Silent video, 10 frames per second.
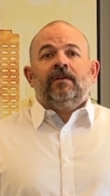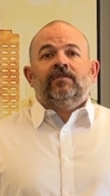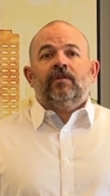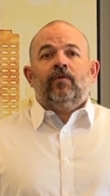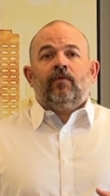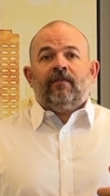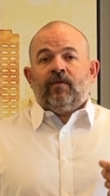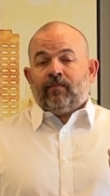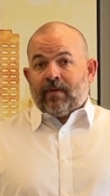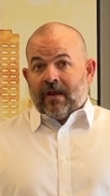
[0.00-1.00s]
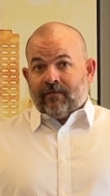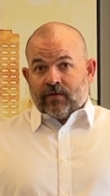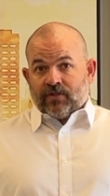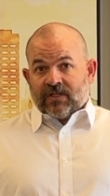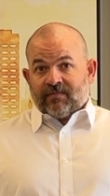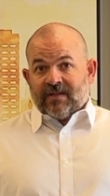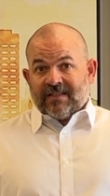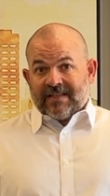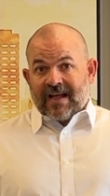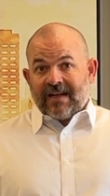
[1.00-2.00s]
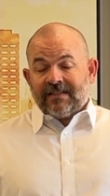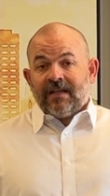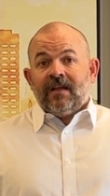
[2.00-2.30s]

So if you're paying for adjustment of status,